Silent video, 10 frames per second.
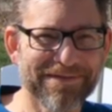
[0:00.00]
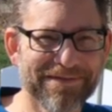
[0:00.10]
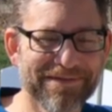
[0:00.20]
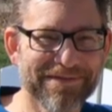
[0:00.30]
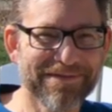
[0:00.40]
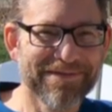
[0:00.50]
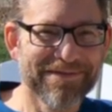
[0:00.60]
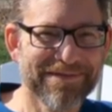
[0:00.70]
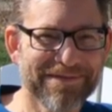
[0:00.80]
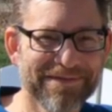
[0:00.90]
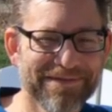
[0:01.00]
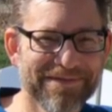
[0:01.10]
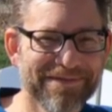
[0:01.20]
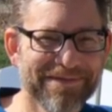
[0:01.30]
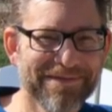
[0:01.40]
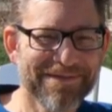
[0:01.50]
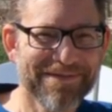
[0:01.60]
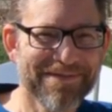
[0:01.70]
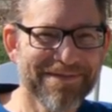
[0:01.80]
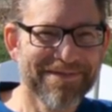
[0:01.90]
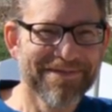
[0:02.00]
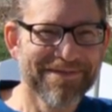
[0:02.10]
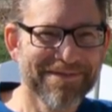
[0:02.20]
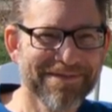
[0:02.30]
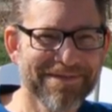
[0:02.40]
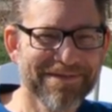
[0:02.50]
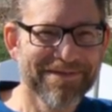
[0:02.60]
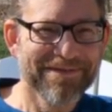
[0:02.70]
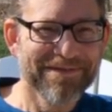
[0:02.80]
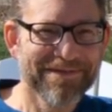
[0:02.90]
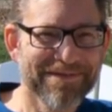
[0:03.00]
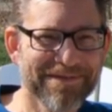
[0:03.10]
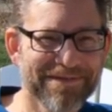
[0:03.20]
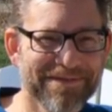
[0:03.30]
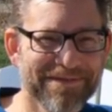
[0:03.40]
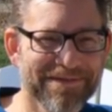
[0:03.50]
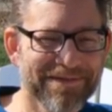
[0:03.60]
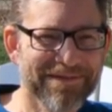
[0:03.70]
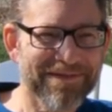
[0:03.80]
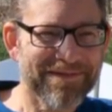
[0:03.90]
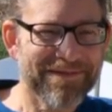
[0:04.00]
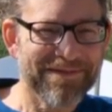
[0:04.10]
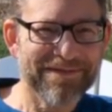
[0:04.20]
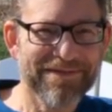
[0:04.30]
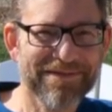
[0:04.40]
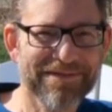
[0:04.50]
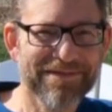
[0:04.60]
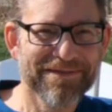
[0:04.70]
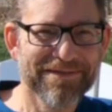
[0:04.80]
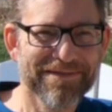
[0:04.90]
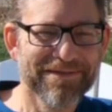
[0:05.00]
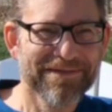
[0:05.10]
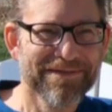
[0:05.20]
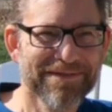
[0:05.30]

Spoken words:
This person isn't speaking.